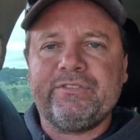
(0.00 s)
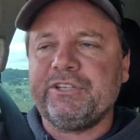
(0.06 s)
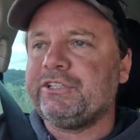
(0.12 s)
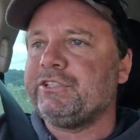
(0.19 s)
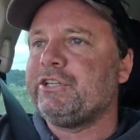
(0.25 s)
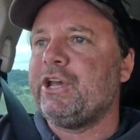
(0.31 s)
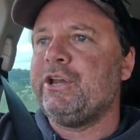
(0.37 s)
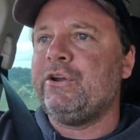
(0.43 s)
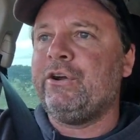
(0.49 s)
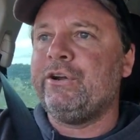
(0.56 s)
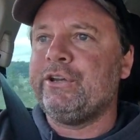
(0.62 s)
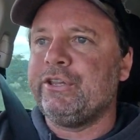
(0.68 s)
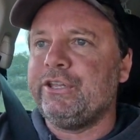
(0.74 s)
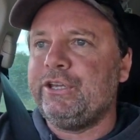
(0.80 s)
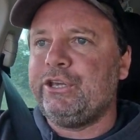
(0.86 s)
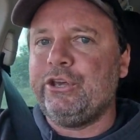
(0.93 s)
Turned onto
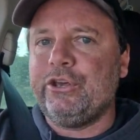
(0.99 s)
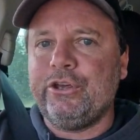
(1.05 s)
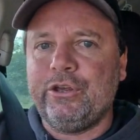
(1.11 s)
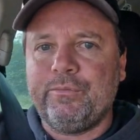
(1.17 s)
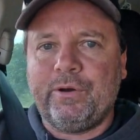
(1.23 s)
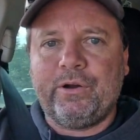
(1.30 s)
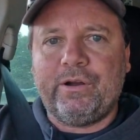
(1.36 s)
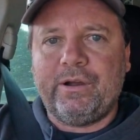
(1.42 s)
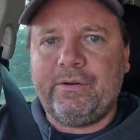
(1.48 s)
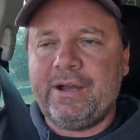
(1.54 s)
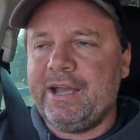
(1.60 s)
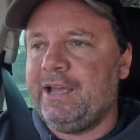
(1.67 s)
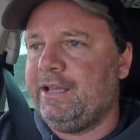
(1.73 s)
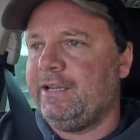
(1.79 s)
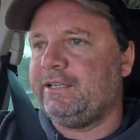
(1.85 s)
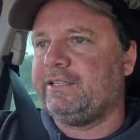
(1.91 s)
the Hume
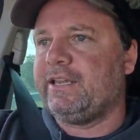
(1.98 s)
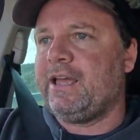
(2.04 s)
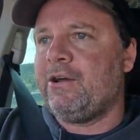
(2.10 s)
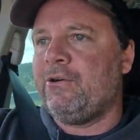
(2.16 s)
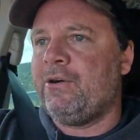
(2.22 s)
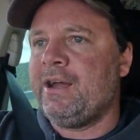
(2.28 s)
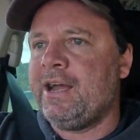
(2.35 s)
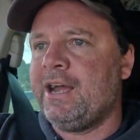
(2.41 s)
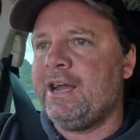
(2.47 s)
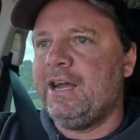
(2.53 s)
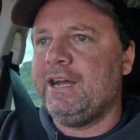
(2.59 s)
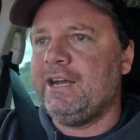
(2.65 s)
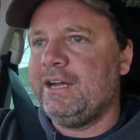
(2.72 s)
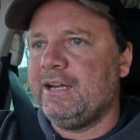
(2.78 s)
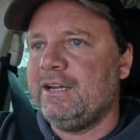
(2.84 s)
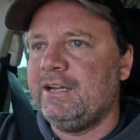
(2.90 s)
Highway, so
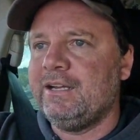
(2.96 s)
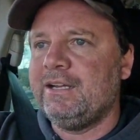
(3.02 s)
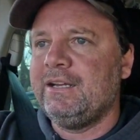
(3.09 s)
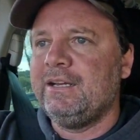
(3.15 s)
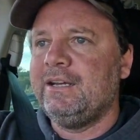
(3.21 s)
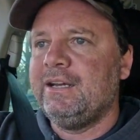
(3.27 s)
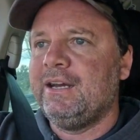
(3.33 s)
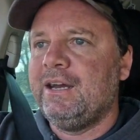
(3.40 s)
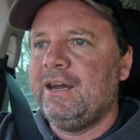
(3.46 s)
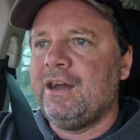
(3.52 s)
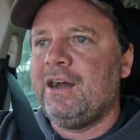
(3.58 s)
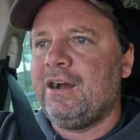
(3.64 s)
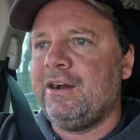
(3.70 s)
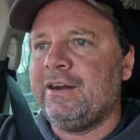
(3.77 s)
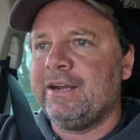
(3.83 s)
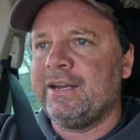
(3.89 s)

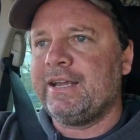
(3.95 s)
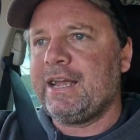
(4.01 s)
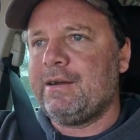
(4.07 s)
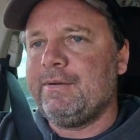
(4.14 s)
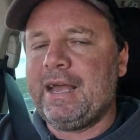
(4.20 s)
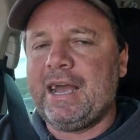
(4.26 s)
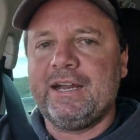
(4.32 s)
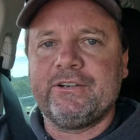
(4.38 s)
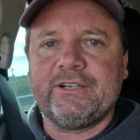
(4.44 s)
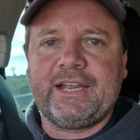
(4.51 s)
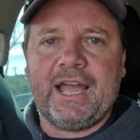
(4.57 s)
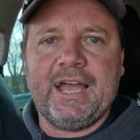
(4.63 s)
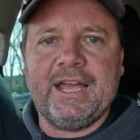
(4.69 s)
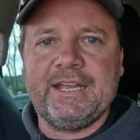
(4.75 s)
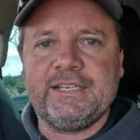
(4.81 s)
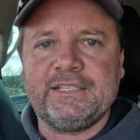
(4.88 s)
I've got a couple of 100
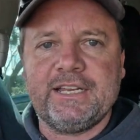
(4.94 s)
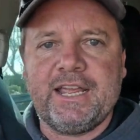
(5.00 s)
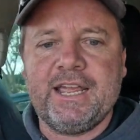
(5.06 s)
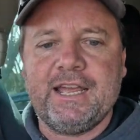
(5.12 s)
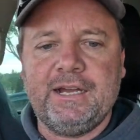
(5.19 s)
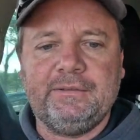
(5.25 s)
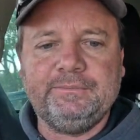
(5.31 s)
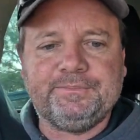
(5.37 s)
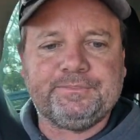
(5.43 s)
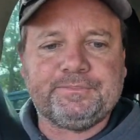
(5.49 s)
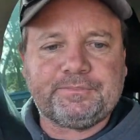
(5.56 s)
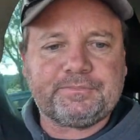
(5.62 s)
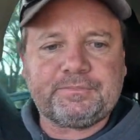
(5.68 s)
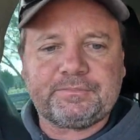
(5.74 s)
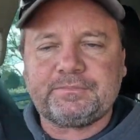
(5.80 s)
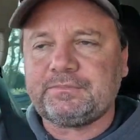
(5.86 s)
k's now,
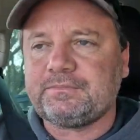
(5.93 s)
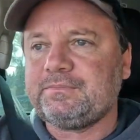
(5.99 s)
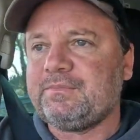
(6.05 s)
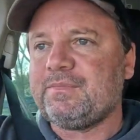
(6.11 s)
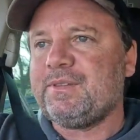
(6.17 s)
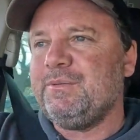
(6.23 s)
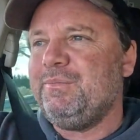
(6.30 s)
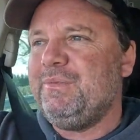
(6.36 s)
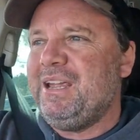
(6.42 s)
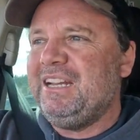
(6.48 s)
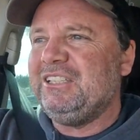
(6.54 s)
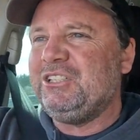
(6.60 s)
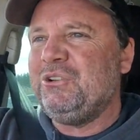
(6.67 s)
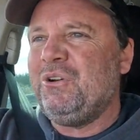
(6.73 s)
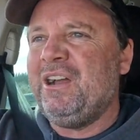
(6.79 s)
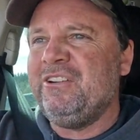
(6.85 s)
about
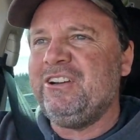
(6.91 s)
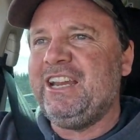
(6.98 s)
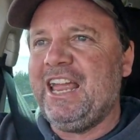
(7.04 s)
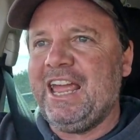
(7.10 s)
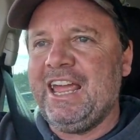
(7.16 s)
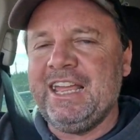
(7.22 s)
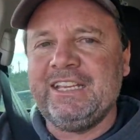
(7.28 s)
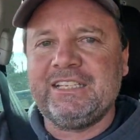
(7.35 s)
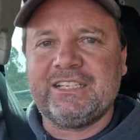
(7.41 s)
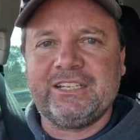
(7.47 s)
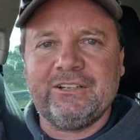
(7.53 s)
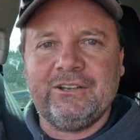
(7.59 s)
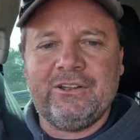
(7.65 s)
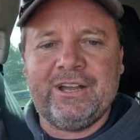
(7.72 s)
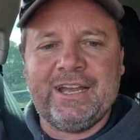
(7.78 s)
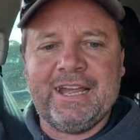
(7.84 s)
200 k's
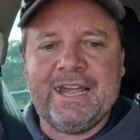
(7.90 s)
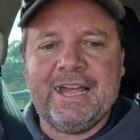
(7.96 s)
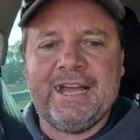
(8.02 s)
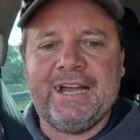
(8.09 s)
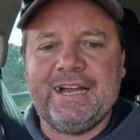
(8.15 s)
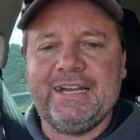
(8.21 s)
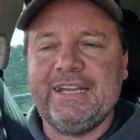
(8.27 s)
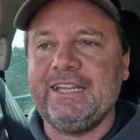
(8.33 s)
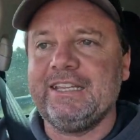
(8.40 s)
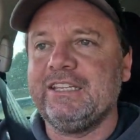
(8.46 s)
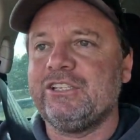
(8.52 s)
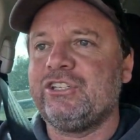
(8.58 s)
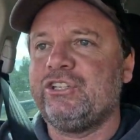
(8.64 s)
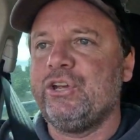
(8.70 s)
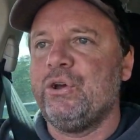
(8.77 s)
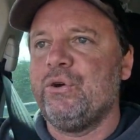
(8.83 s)
till I hit the
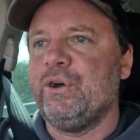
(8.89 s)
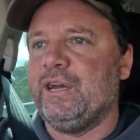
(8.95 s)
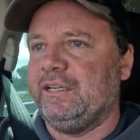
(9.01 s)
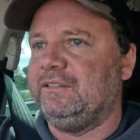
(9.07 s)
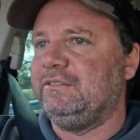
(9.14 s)
Stewart.